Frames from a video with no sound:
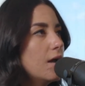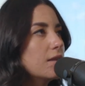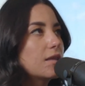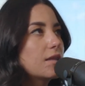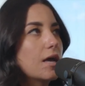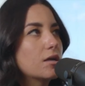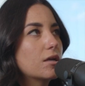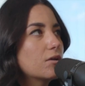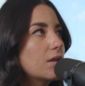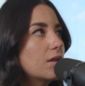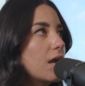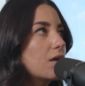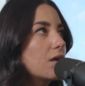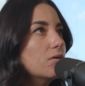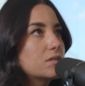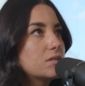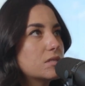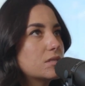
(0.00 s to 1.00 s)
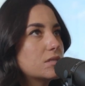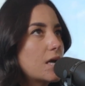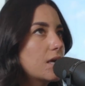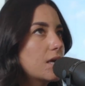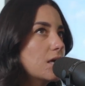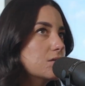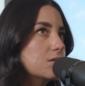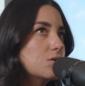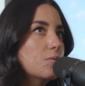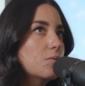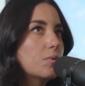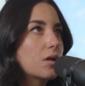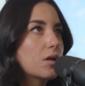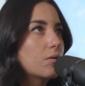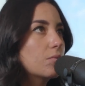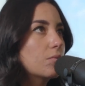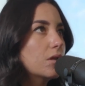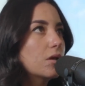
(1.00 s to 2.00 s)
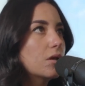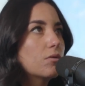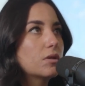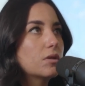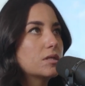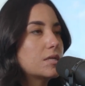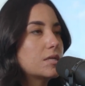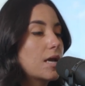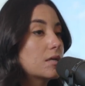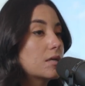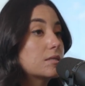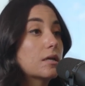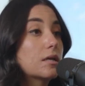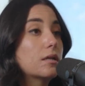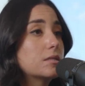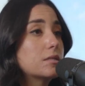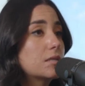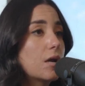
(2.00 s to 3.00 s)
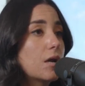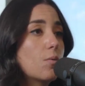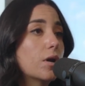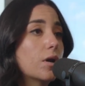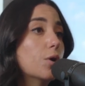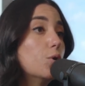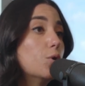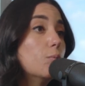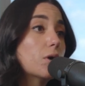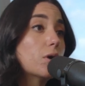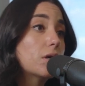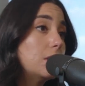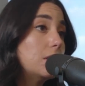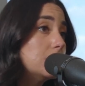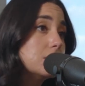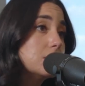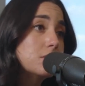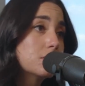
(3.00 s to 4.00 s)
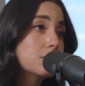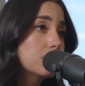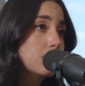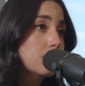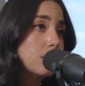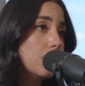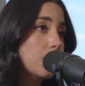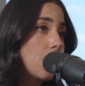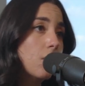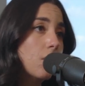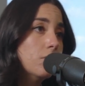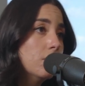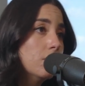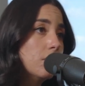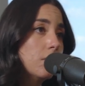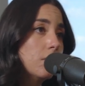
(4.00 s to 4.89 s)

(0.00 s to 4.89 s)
that you're like, oh, it's a side hustle, but it really only takes, like, let's say I want to Uber Eats, you know?